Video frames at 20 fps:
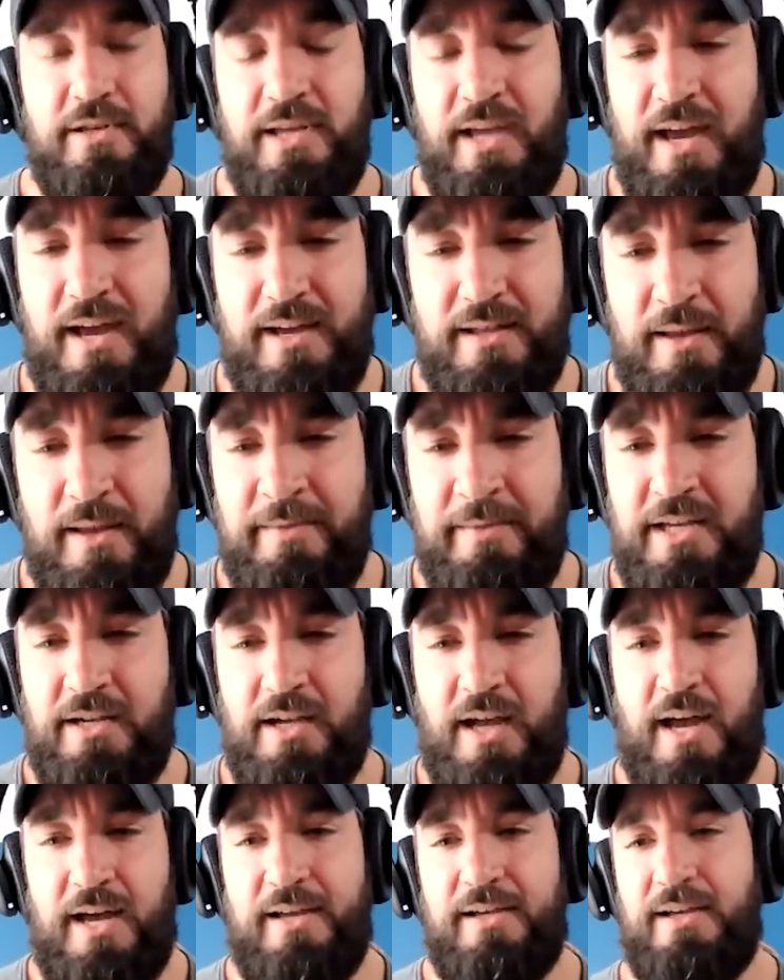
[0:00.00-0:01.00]
Yeah. I mean,
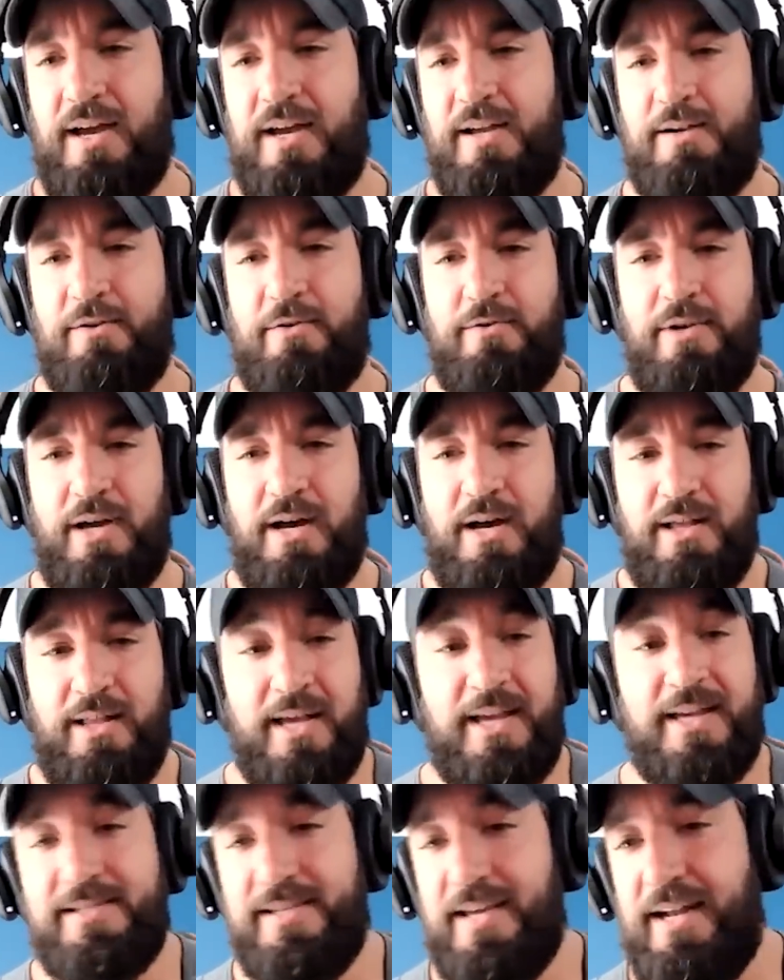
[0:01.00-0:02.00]
I I don't uh,
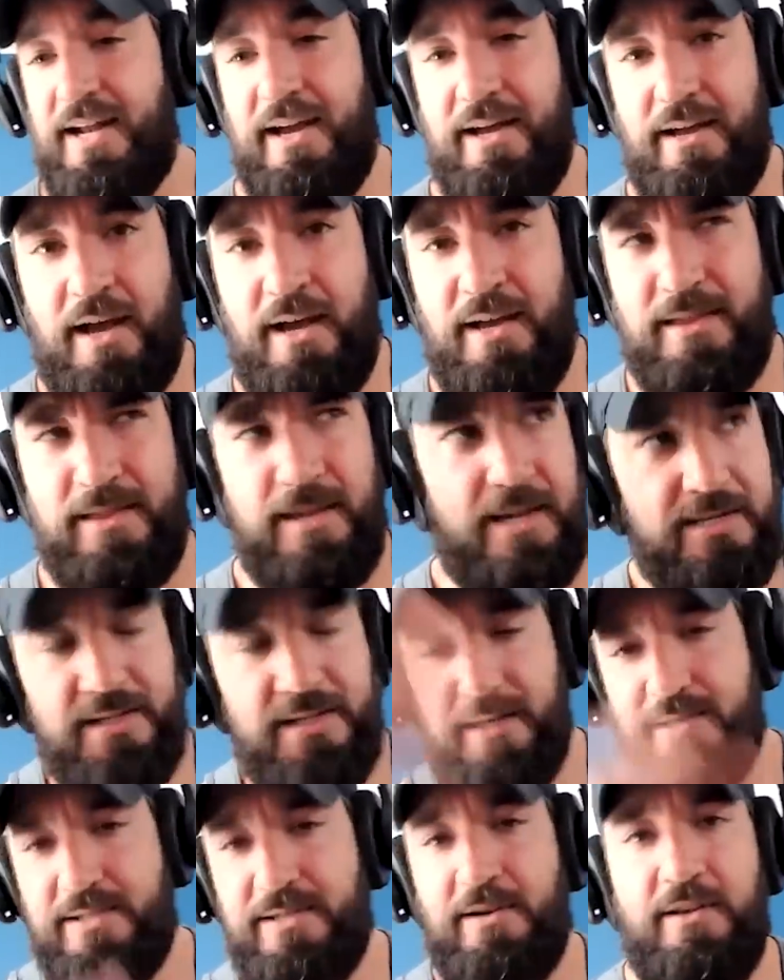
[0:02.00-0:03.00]
like I said. I I think I
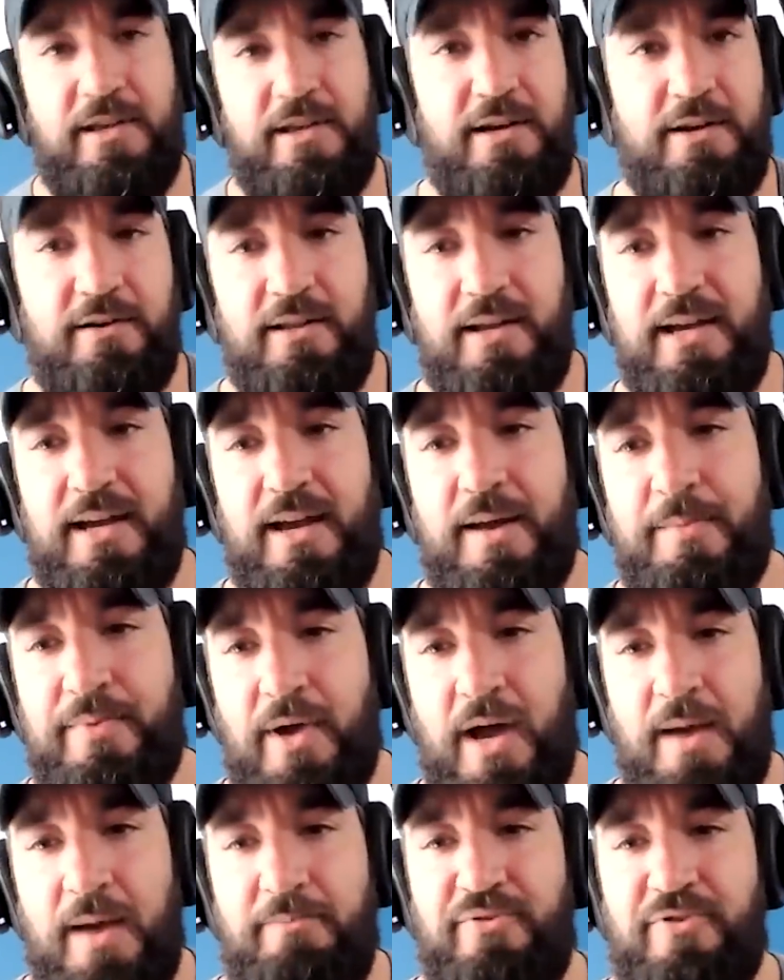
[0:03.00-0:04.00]
said this earlier. Like I,
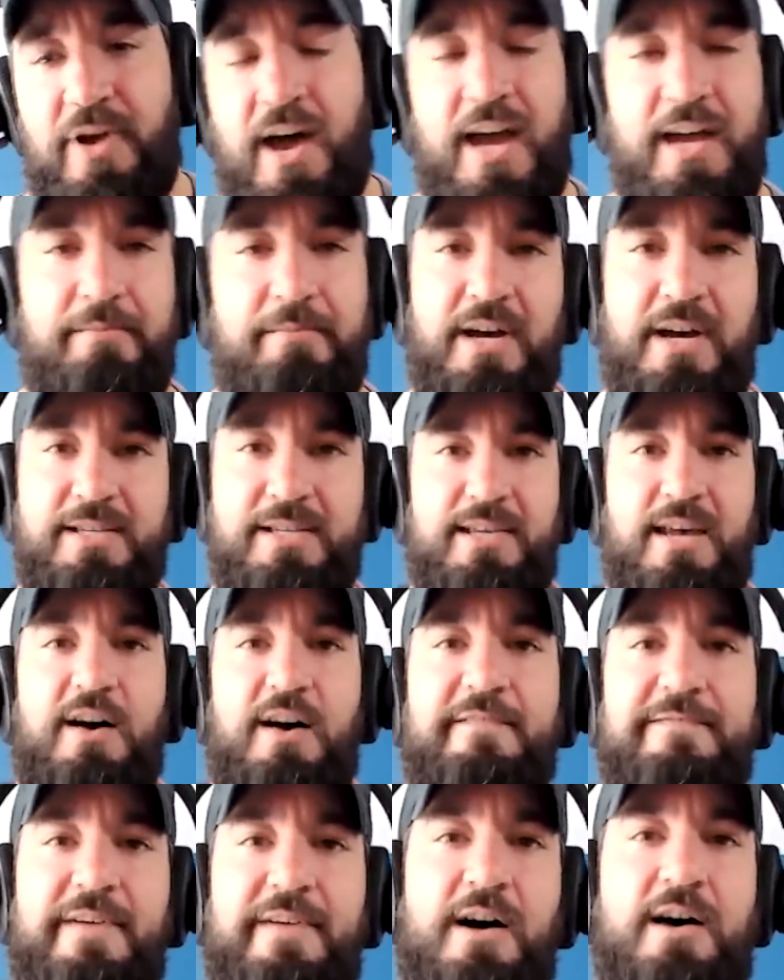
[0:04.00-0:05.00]
I pride
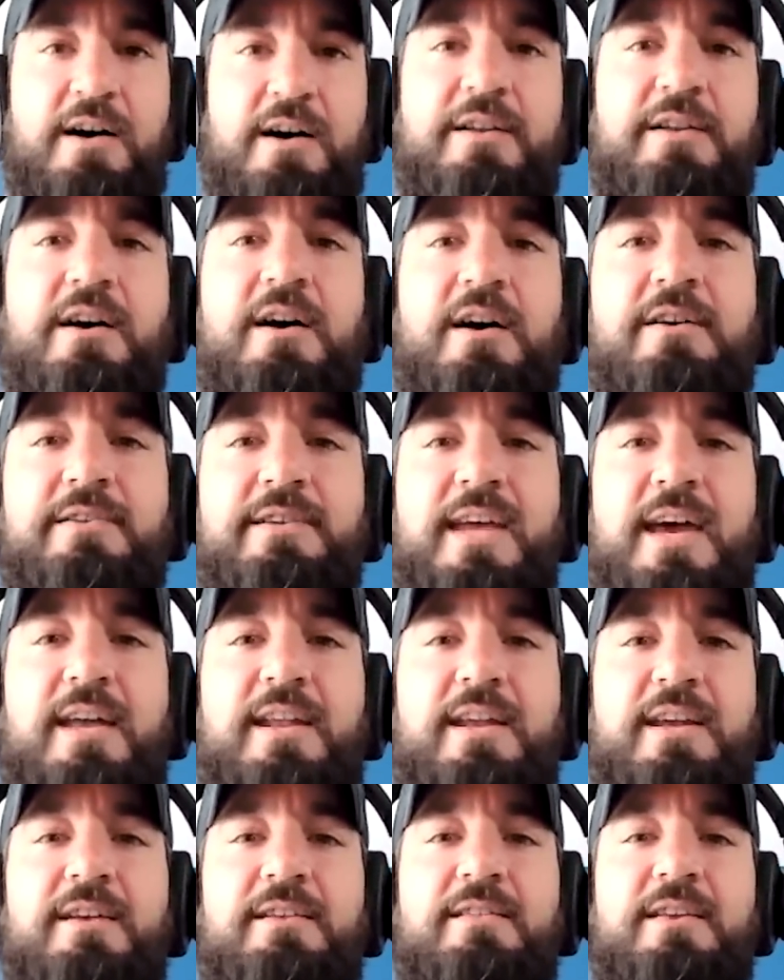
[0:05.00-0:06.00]
myself on on
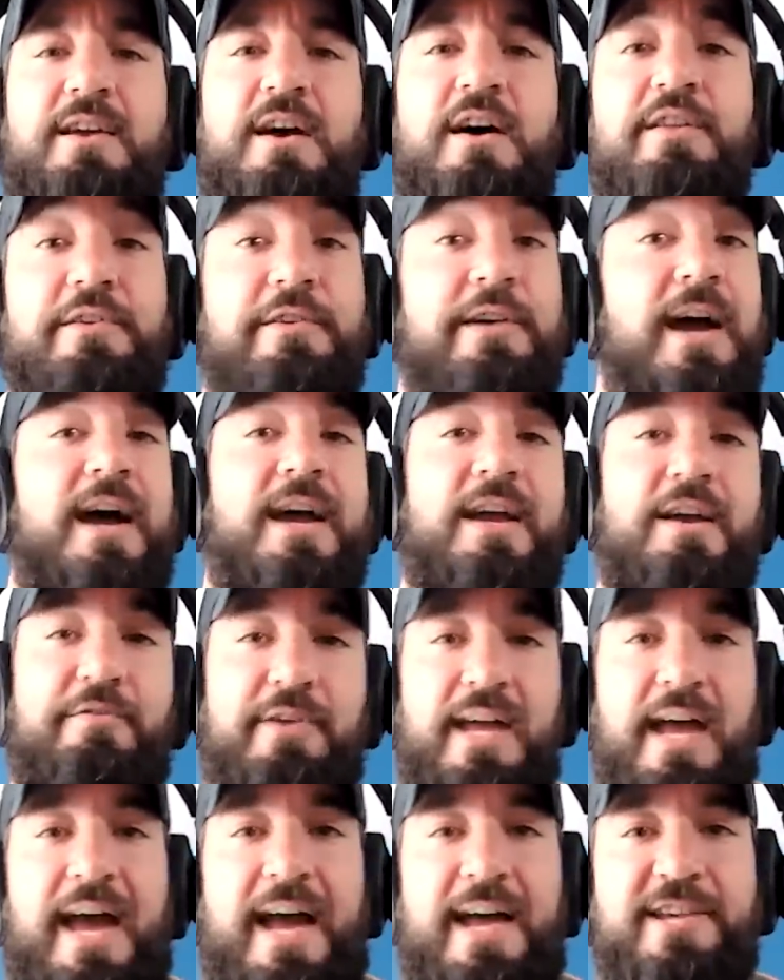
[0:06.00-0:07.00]
getting the other guy a
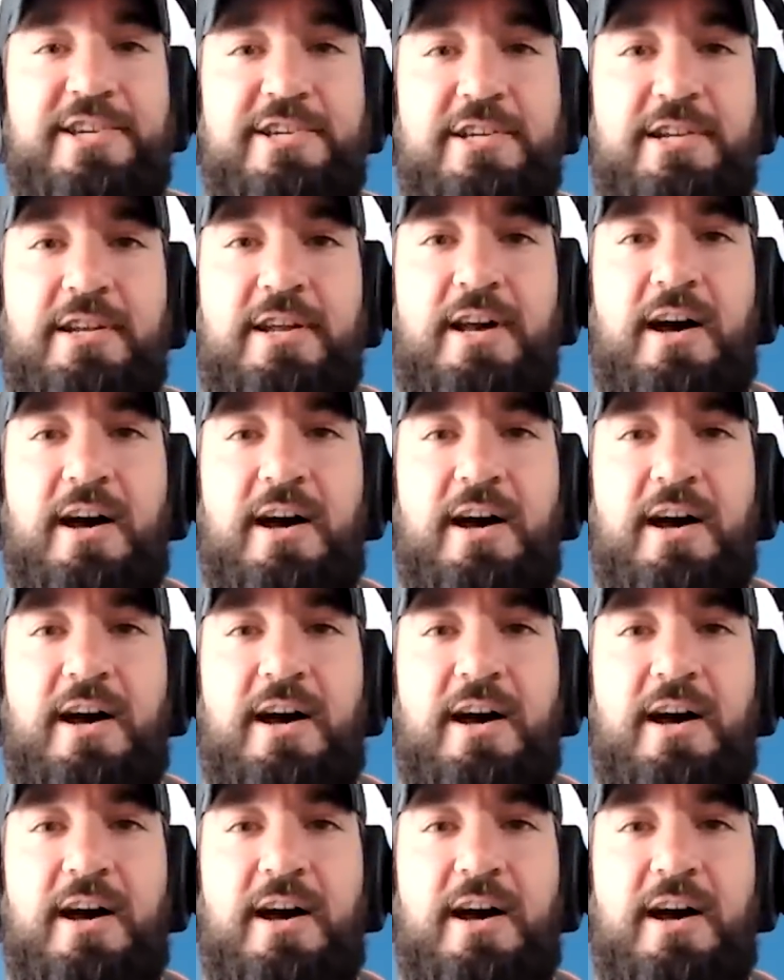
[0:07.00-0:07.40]
reaction.